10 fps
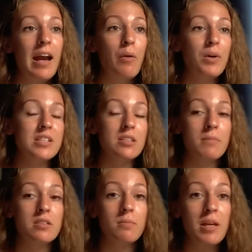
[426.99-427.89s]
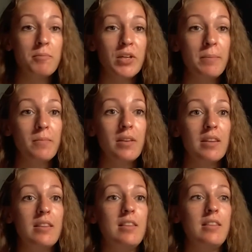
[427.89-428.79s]
Once it's muscle memory,
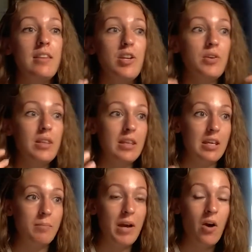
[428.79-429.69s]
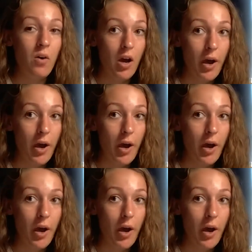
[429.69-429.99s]
then you can think about